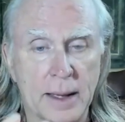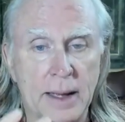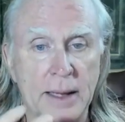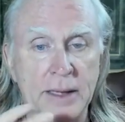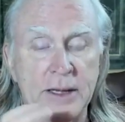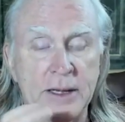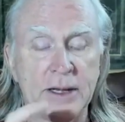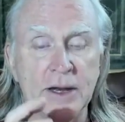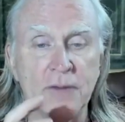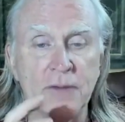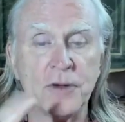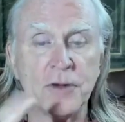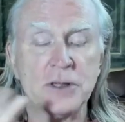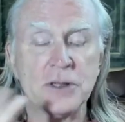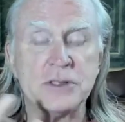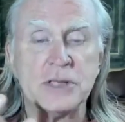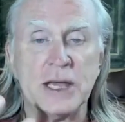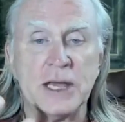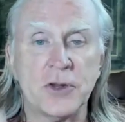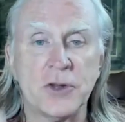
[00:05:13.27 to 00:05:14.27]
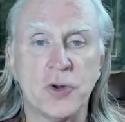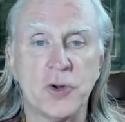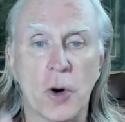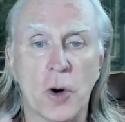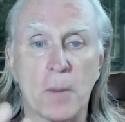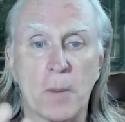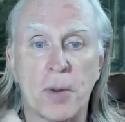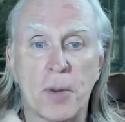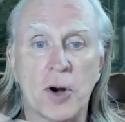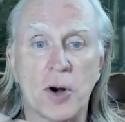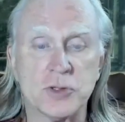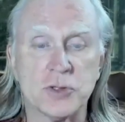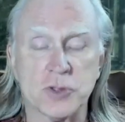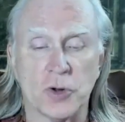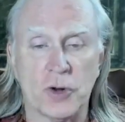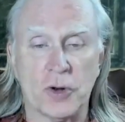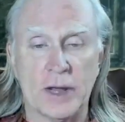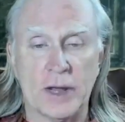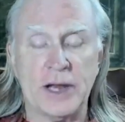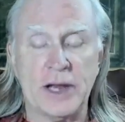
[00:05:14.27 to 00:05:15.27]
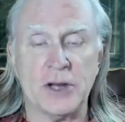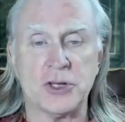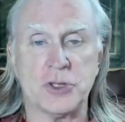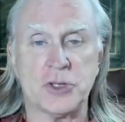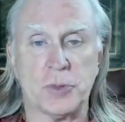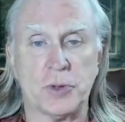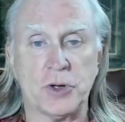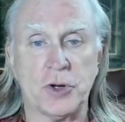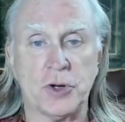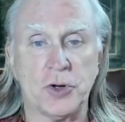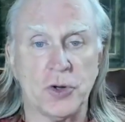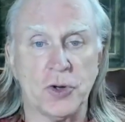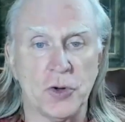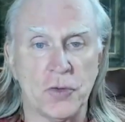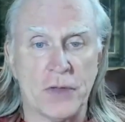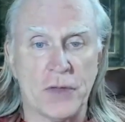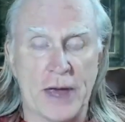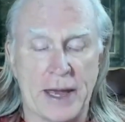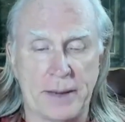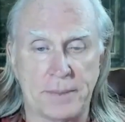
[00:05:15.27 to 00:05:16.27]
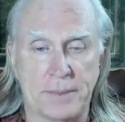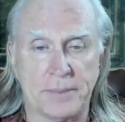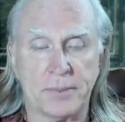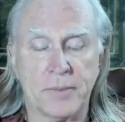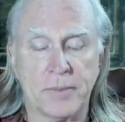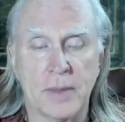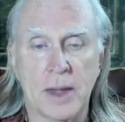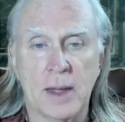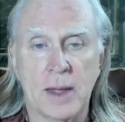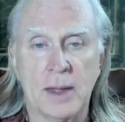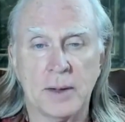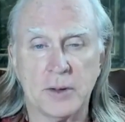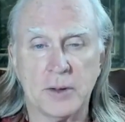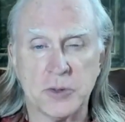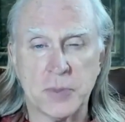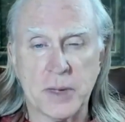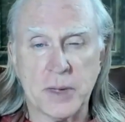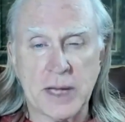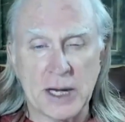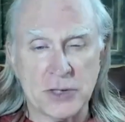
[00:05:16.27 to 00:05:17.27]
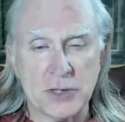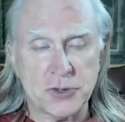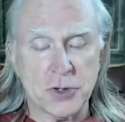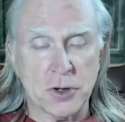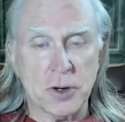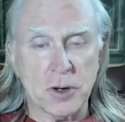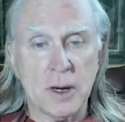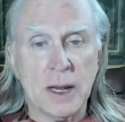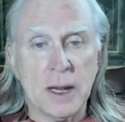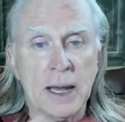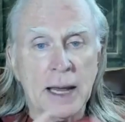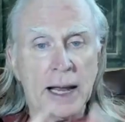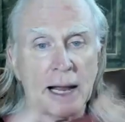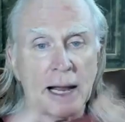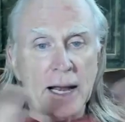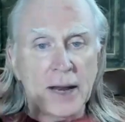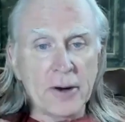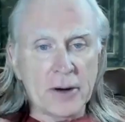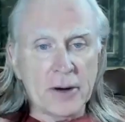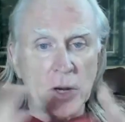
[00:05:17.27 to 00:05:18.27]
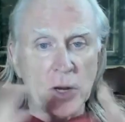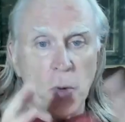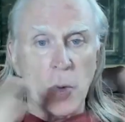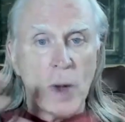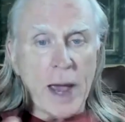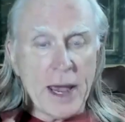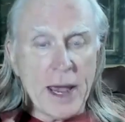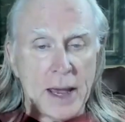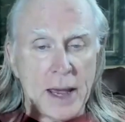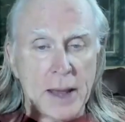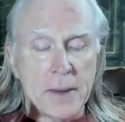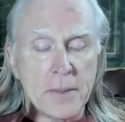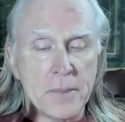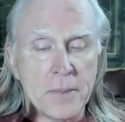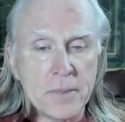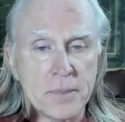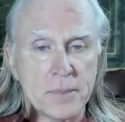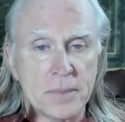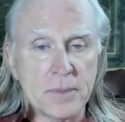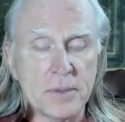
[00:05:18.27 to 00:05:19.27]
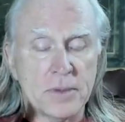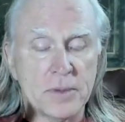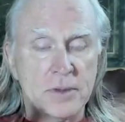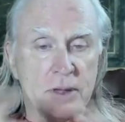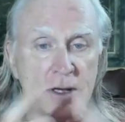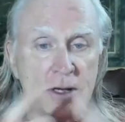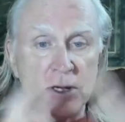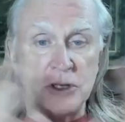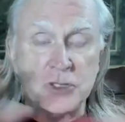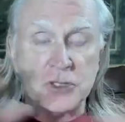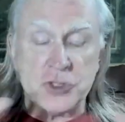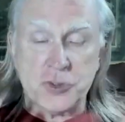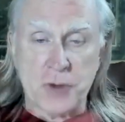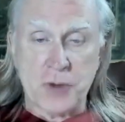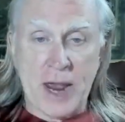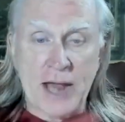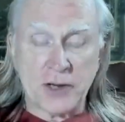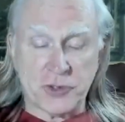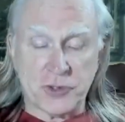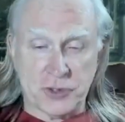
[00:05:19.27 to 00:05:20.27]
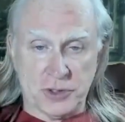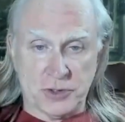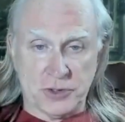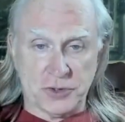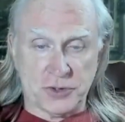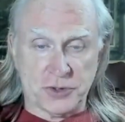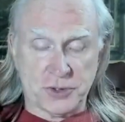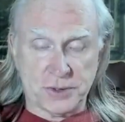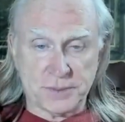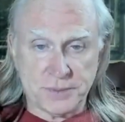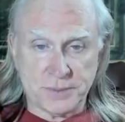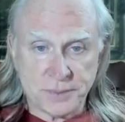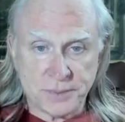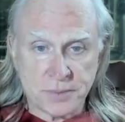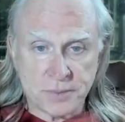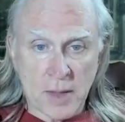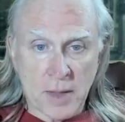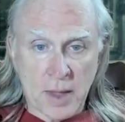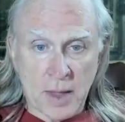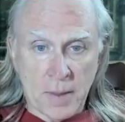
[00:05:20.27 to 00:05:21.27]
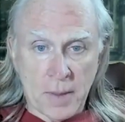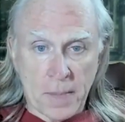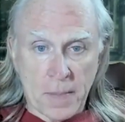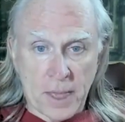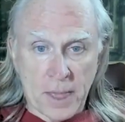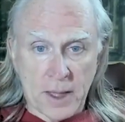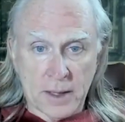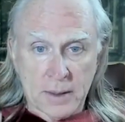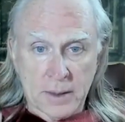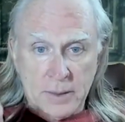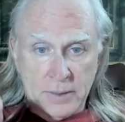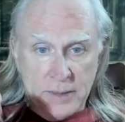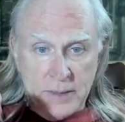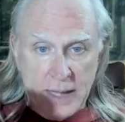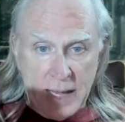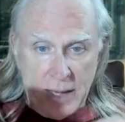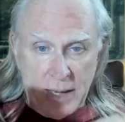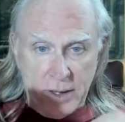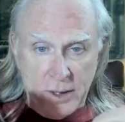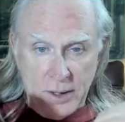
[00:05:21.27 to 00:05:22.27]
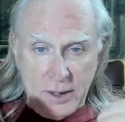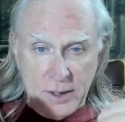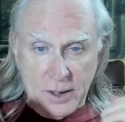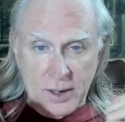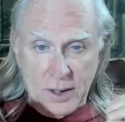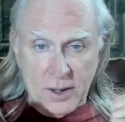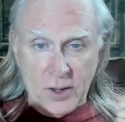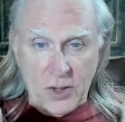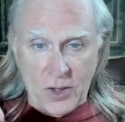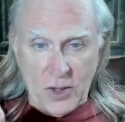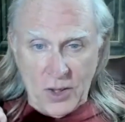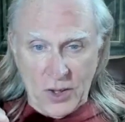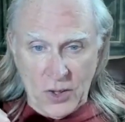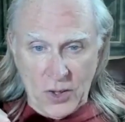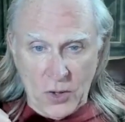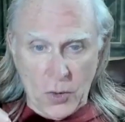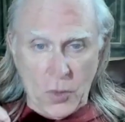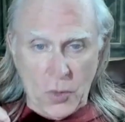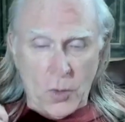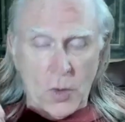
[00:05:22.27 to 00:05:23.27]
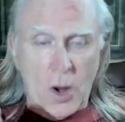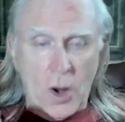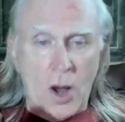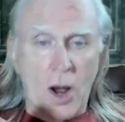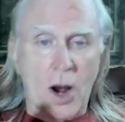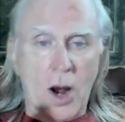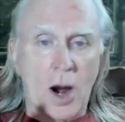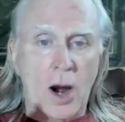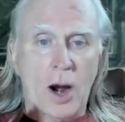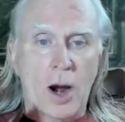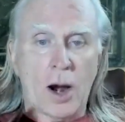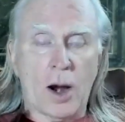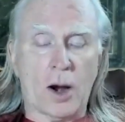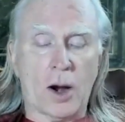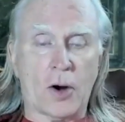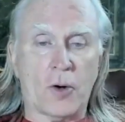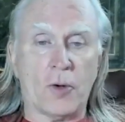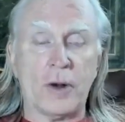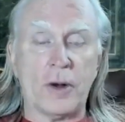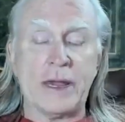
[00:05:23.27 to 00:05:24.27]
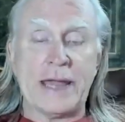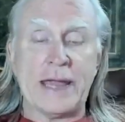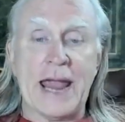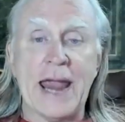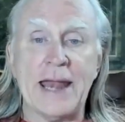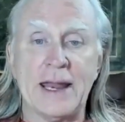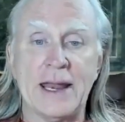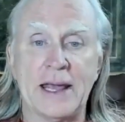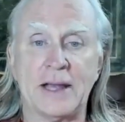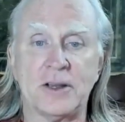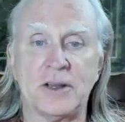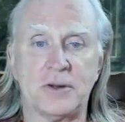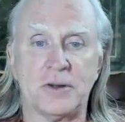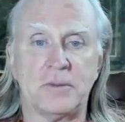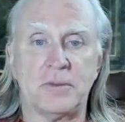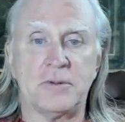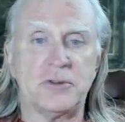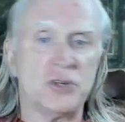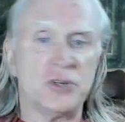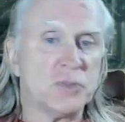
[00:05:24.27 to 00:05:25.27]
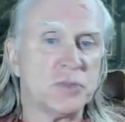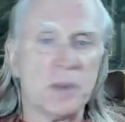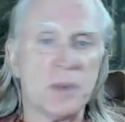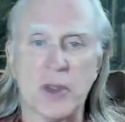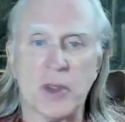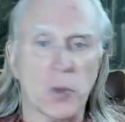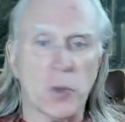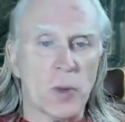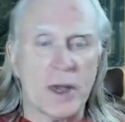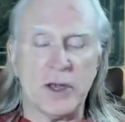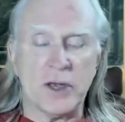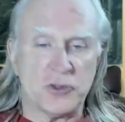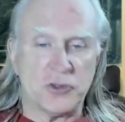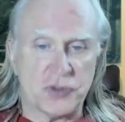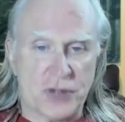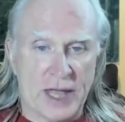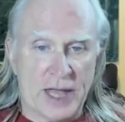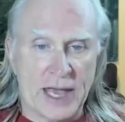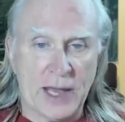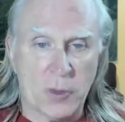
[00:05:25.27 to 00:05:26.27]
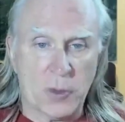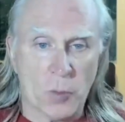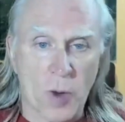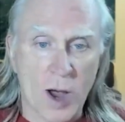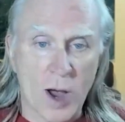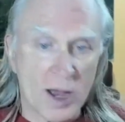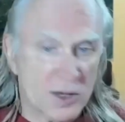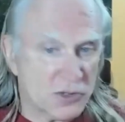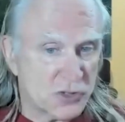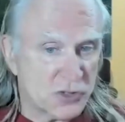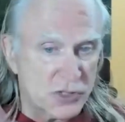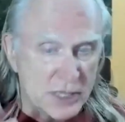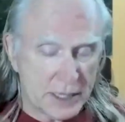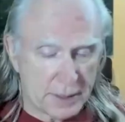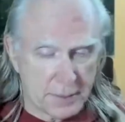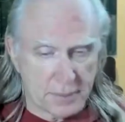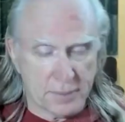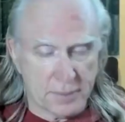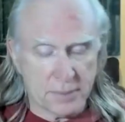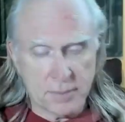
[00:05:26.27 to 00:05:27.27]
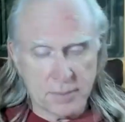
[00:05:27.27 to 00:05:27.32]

a difference in your personal energy when you do that. It's because you're clearing away the distractions that you are creating just by the way you stand, walk, sit,